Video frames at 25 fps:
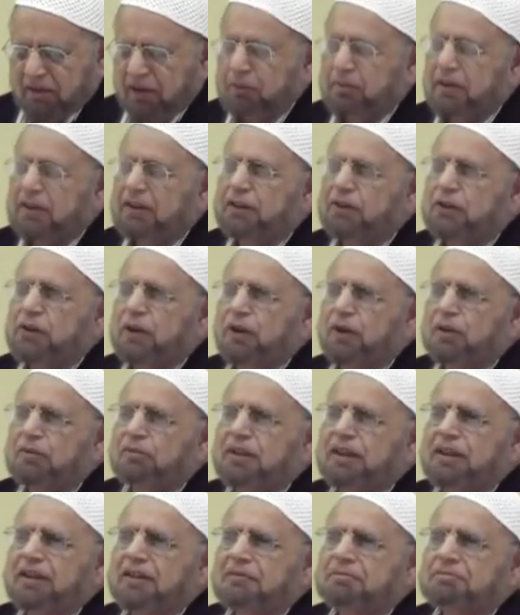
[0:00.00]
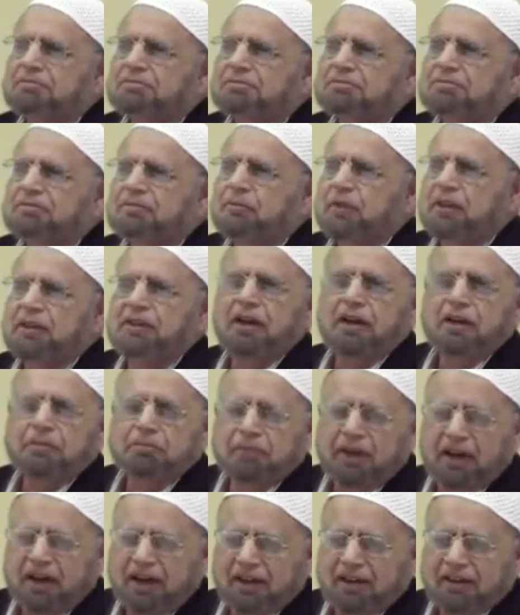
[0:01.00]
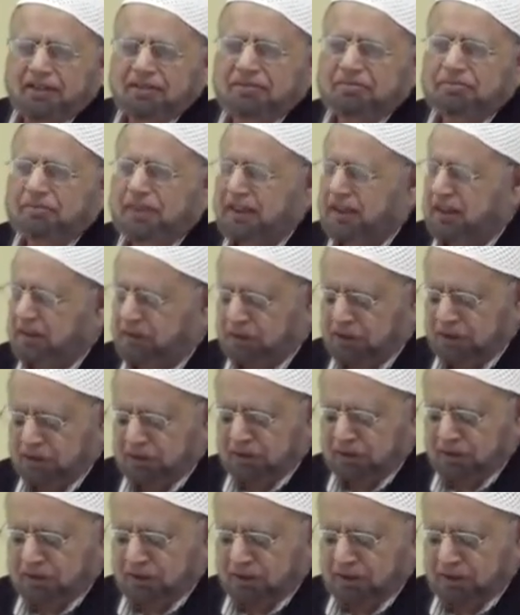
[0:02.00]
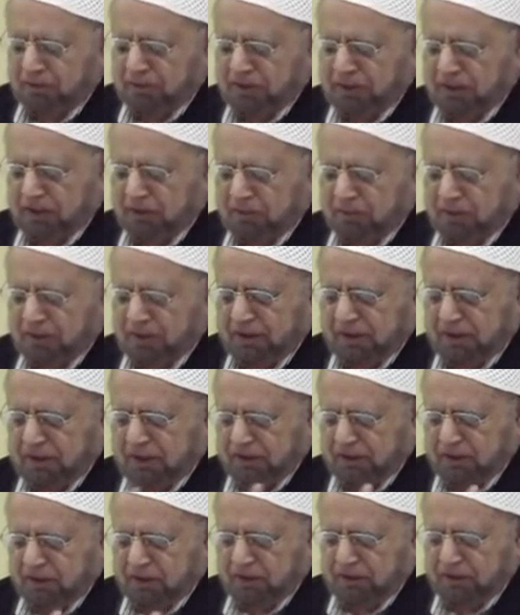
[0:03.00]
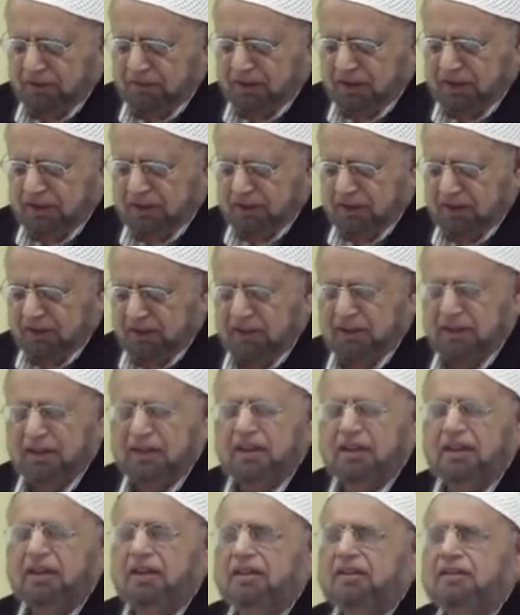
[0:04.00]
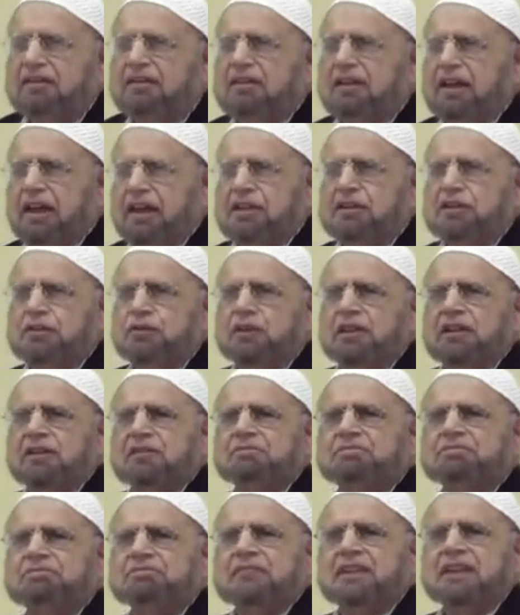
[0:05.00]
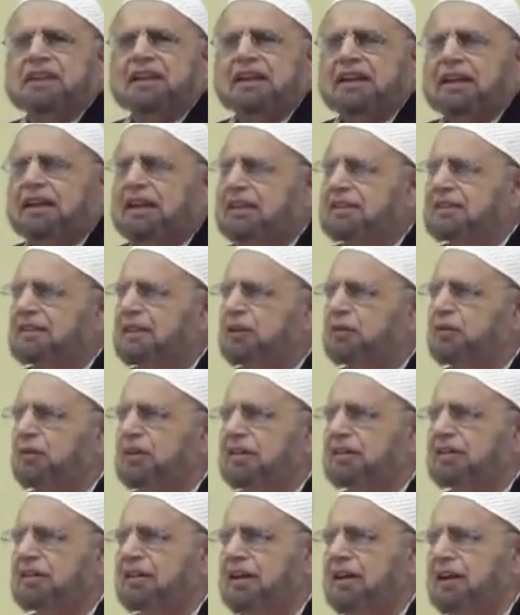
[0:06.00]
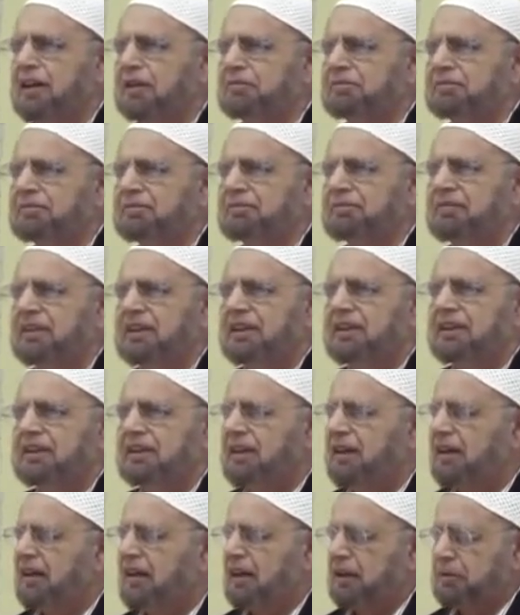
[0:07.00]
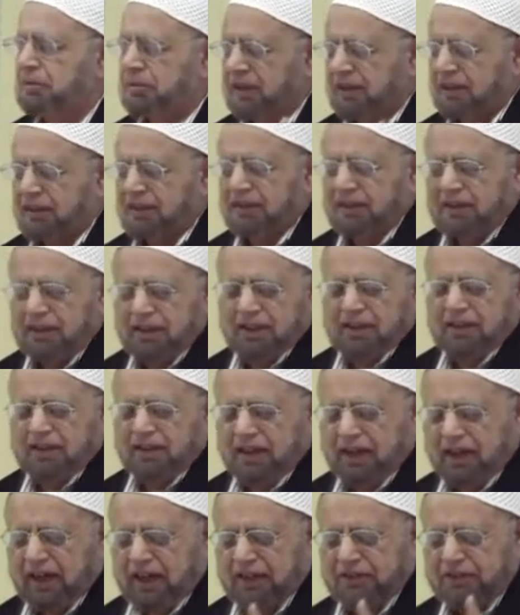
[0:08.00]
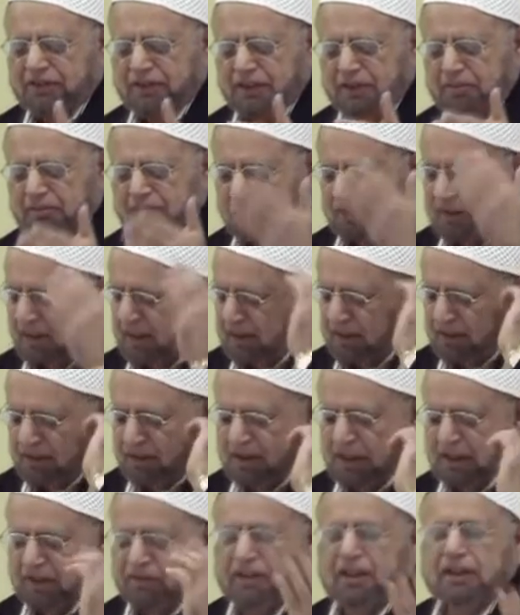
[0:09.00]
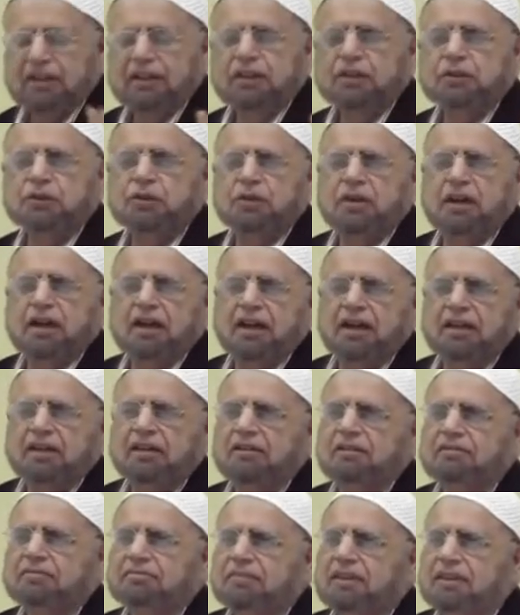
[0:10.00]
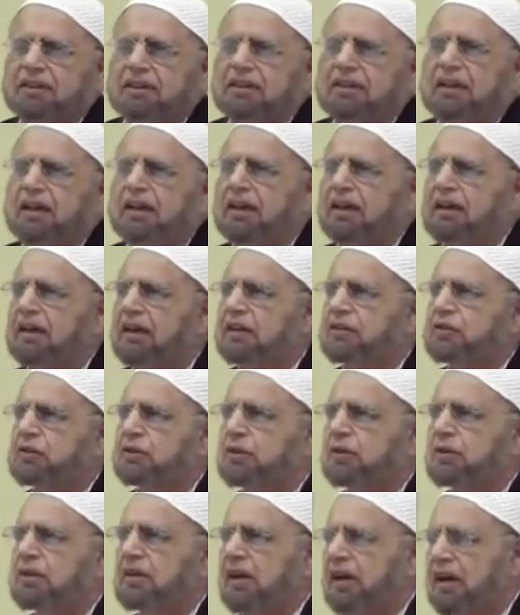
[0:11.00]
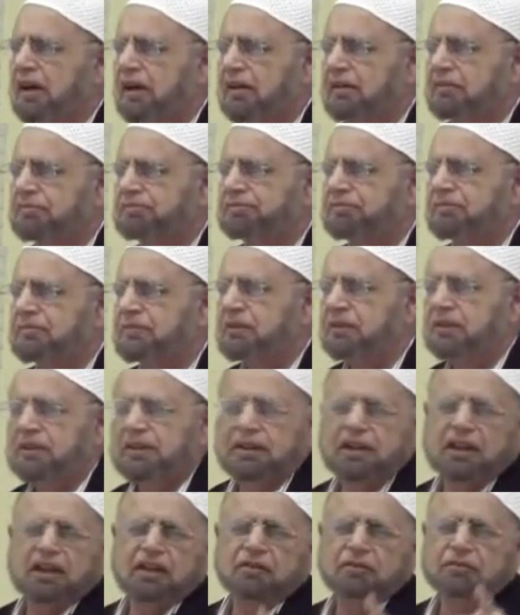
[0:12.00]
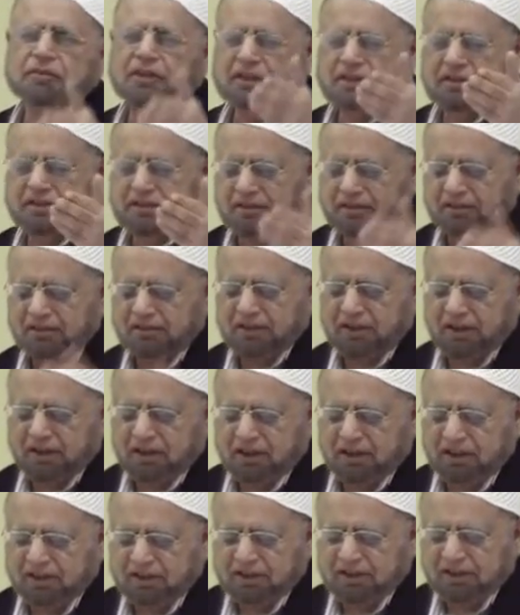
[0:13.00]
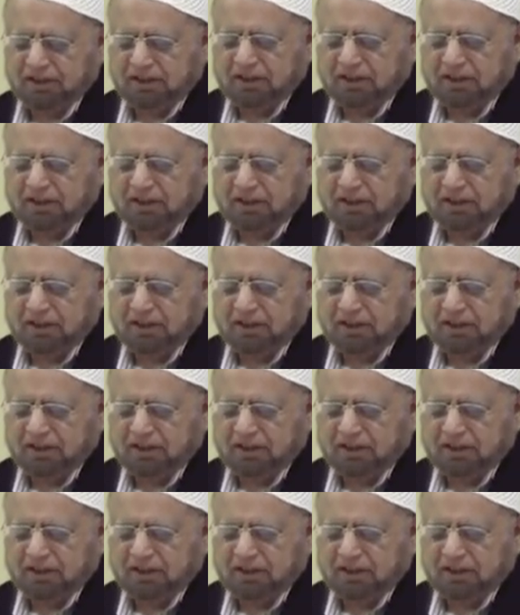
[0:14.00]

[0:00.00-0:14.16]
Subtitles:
One brother told me, Brother Ammar, many of you know, a young brother, he's now in the Gainesville. He said one time, a brother here asked him, I don't have anything to ride, can I get your car? So he gave him his car,